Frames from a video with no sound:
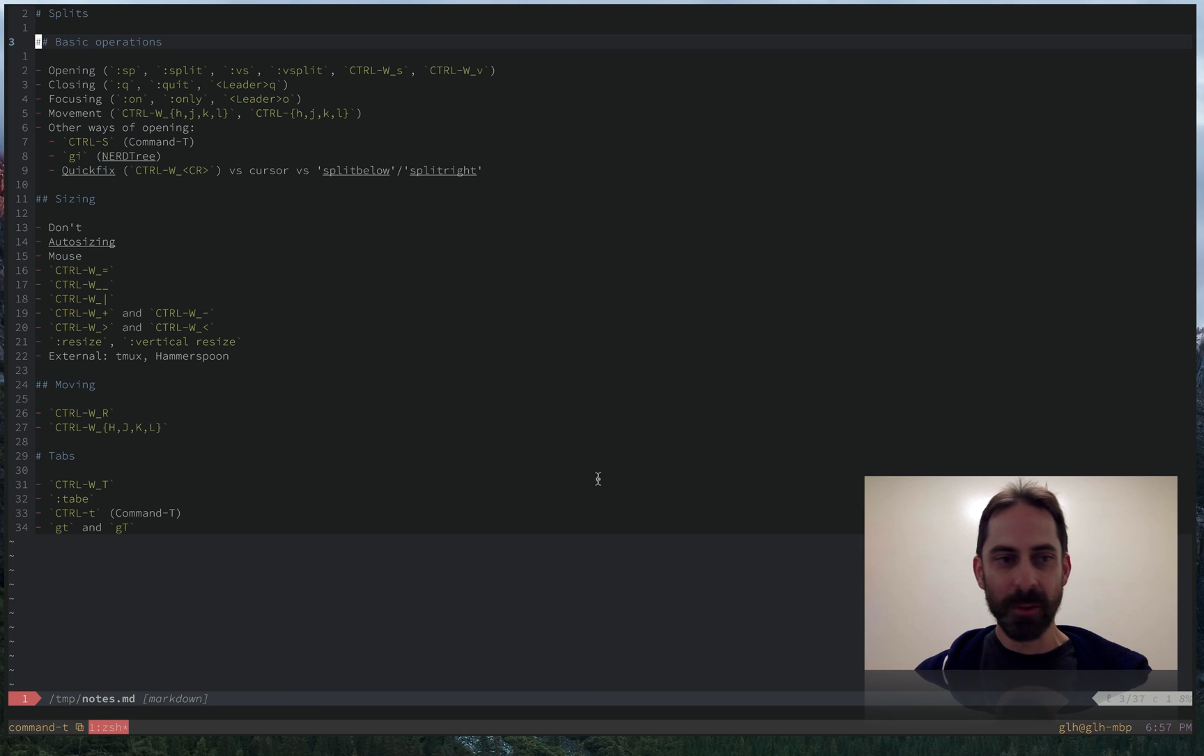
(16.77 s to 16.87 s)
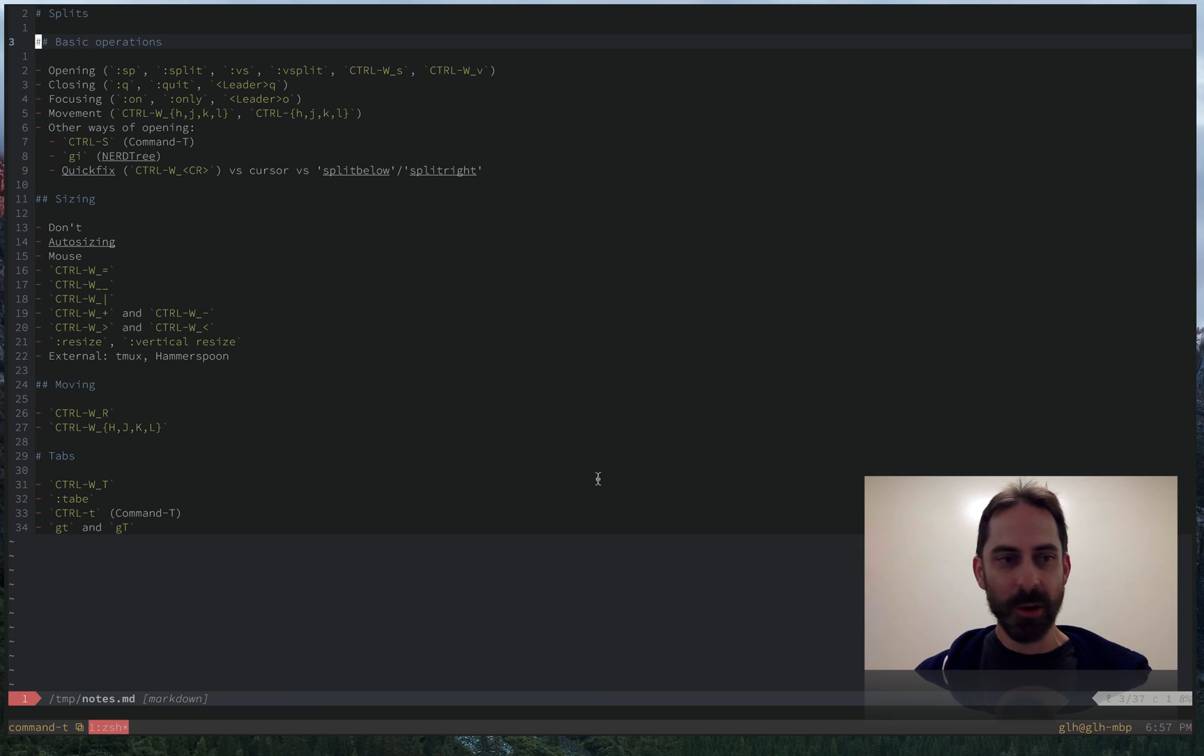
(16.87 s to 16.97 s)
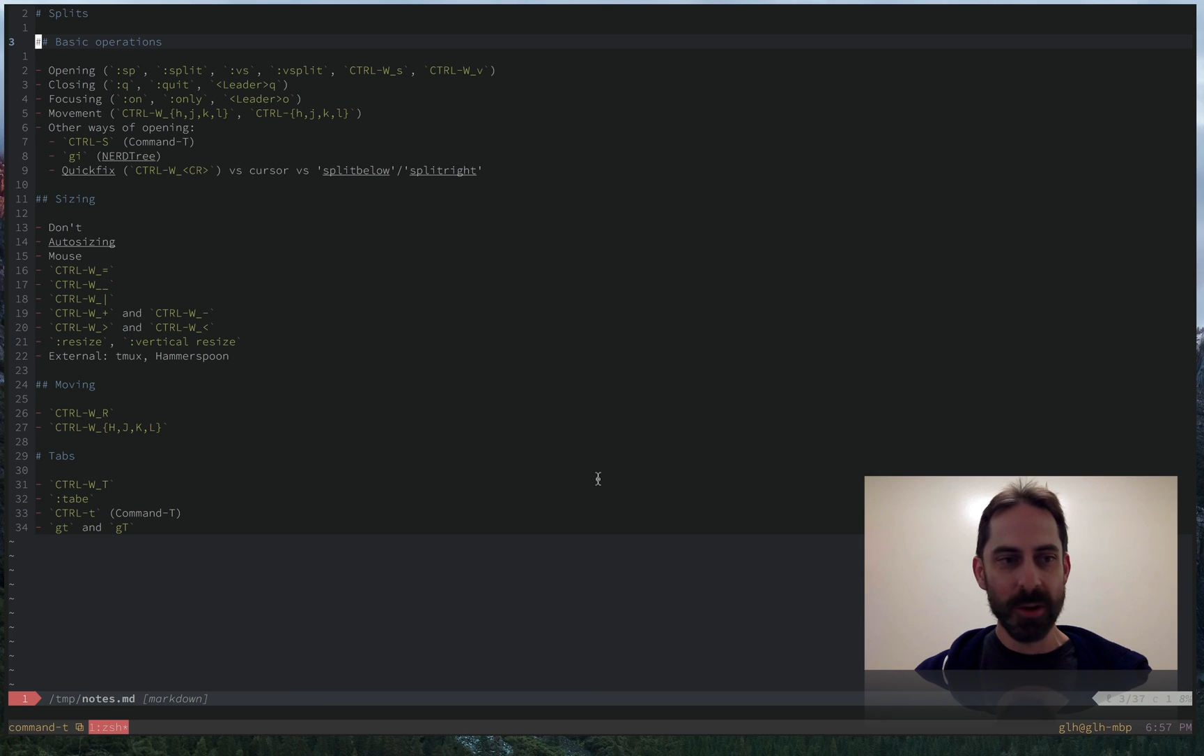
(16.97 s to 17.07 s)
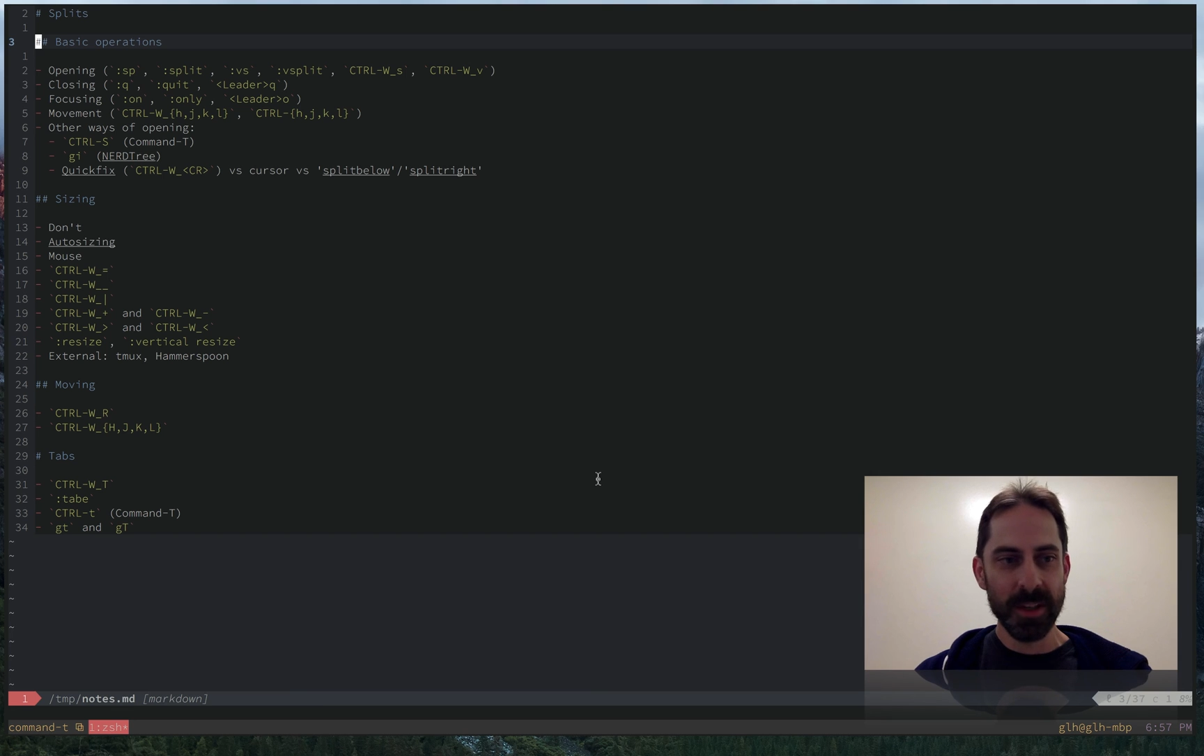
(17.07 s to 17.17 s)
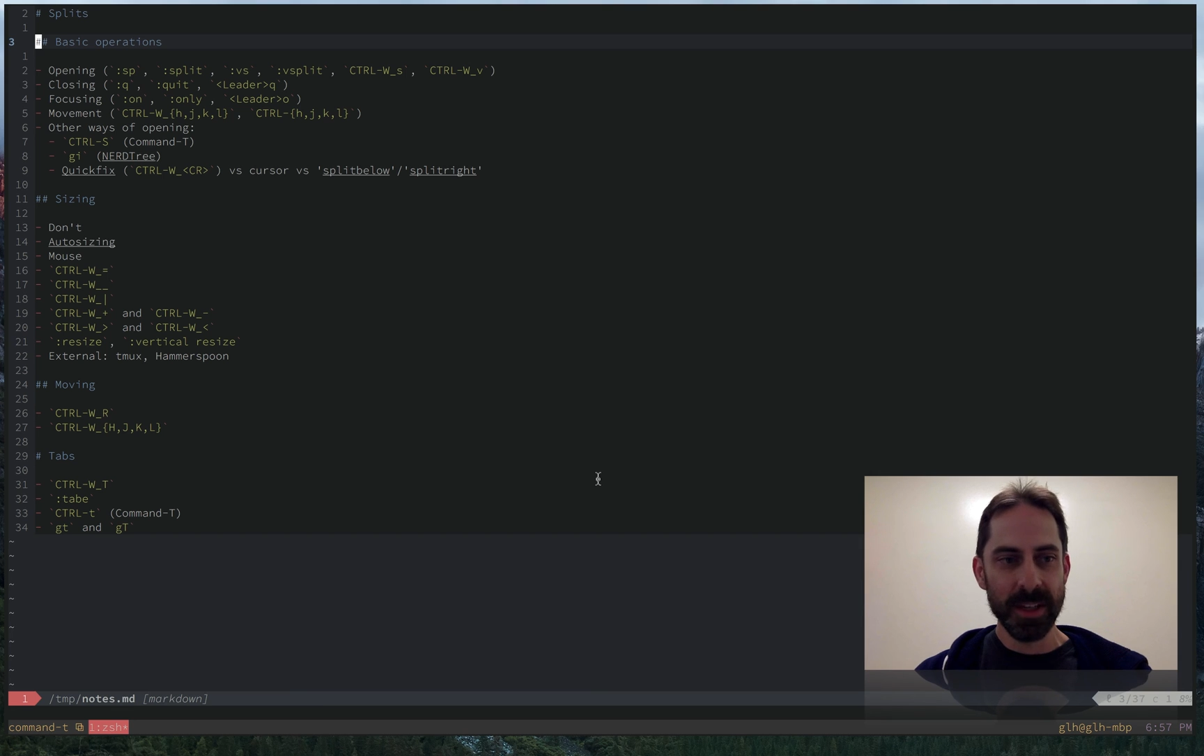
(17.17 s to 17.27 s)

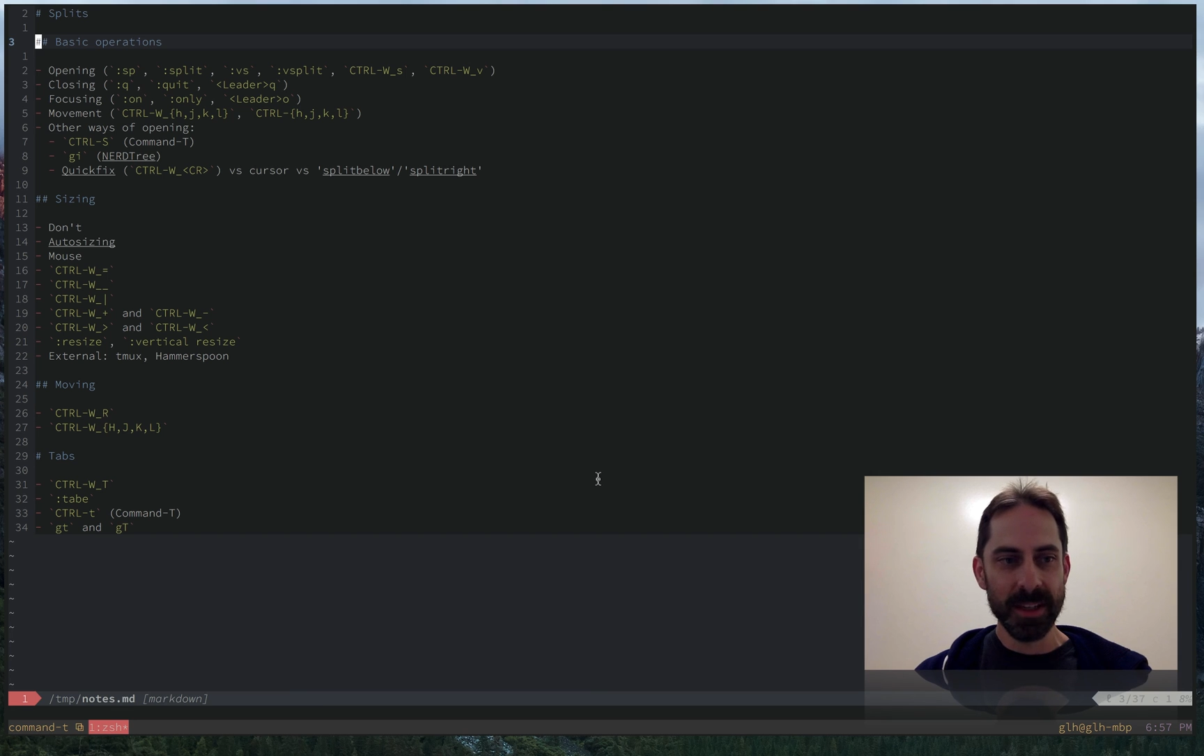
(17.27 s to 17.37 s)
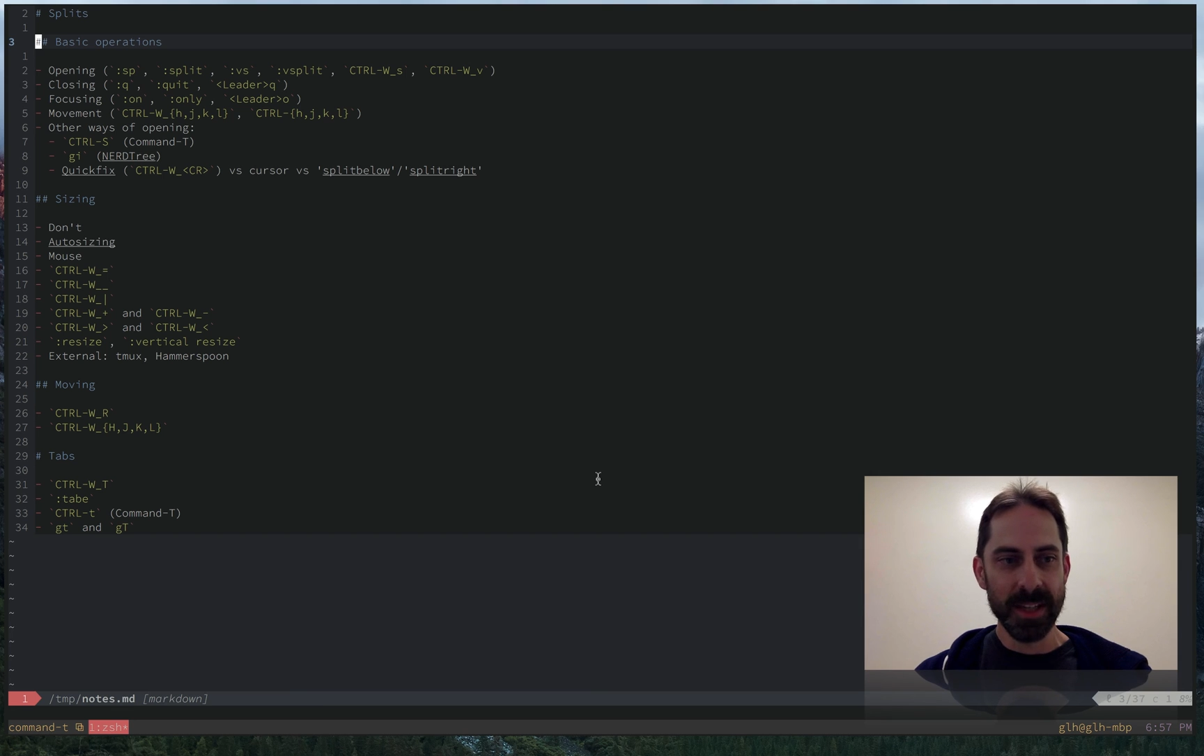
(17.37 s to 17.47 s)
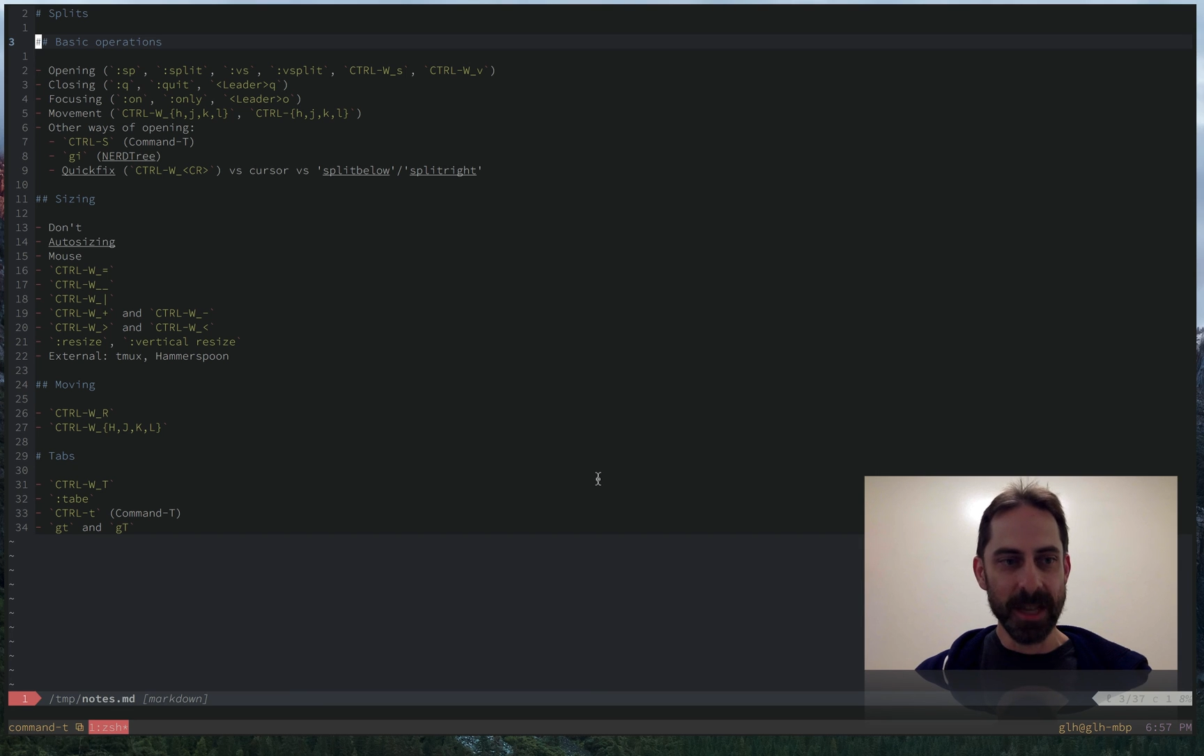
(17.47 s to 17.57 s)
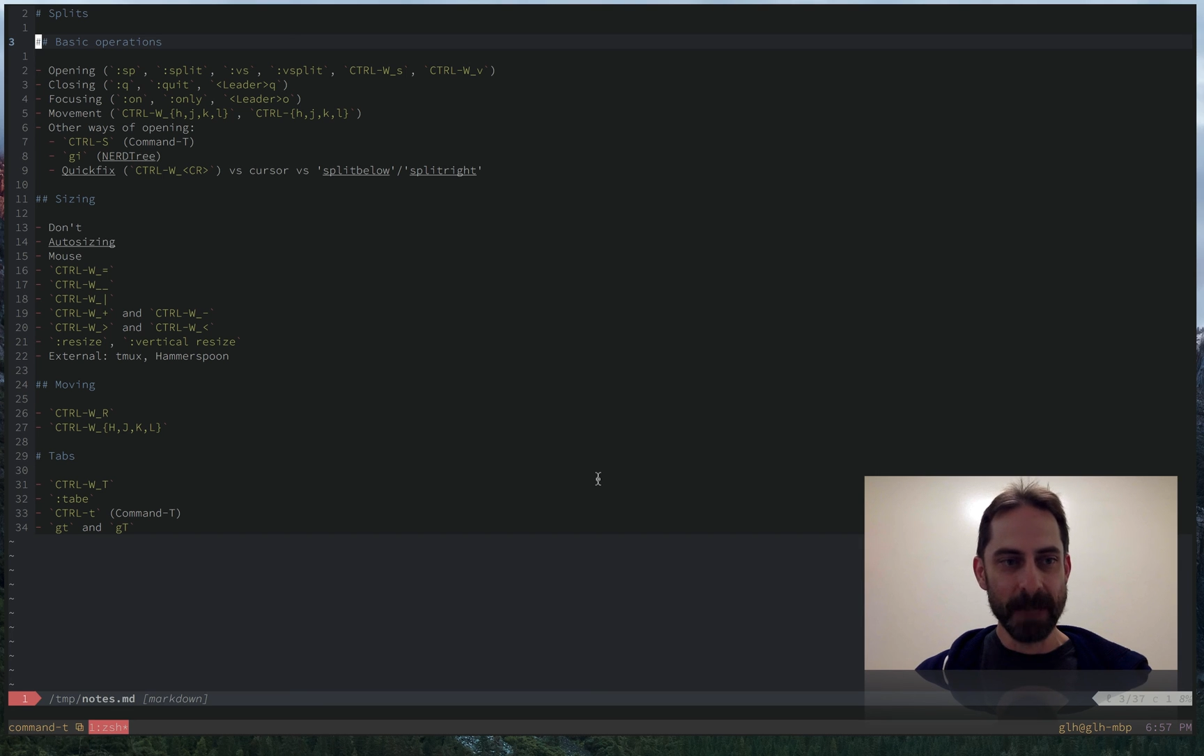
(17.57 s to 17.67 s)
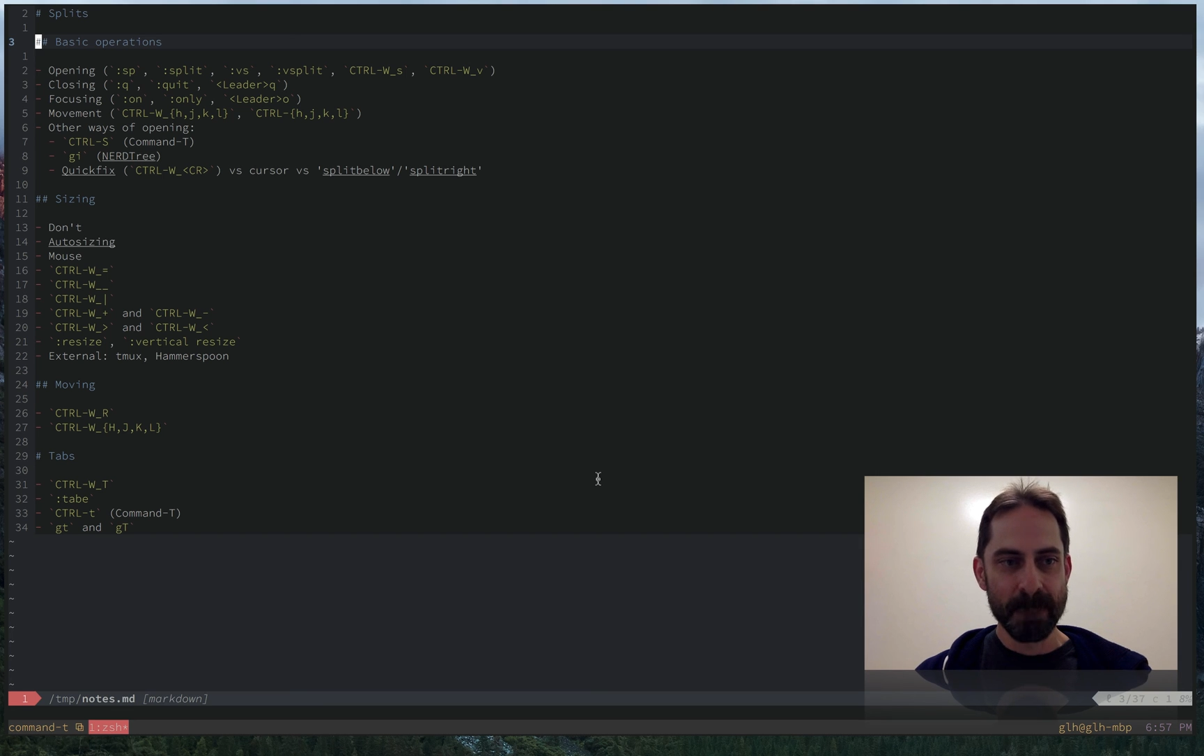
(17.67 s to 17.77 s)
contents
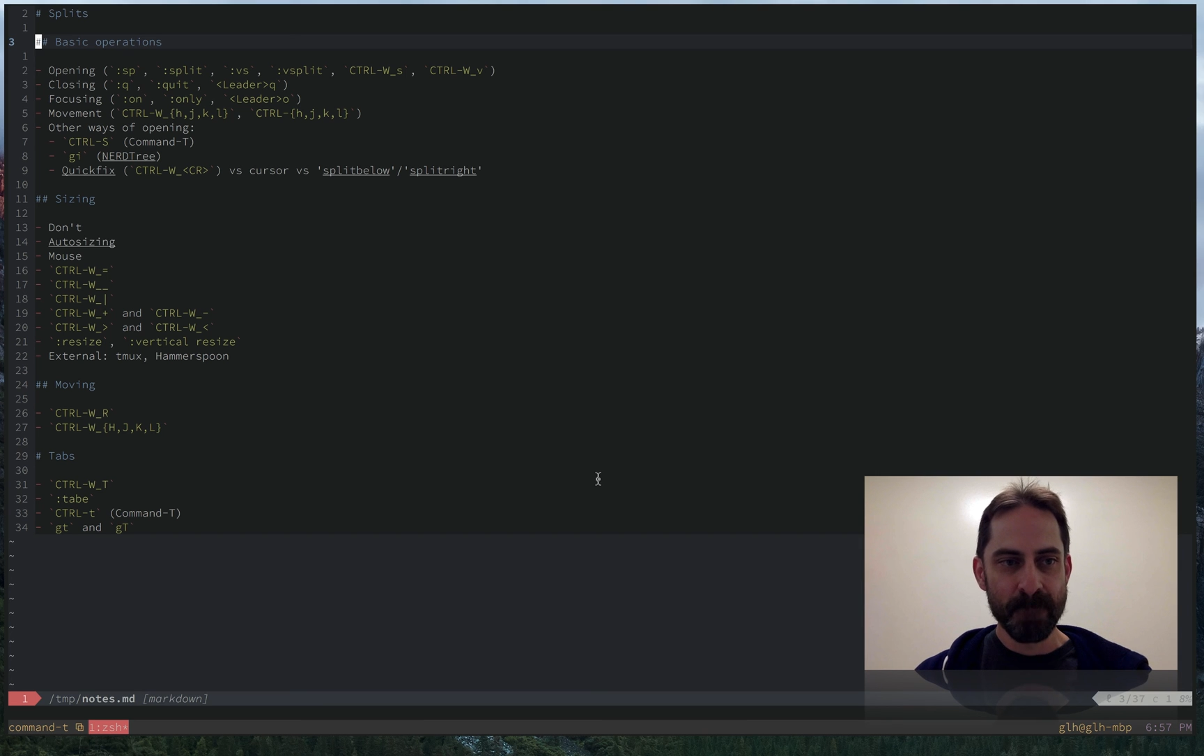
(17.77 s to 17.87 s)
here.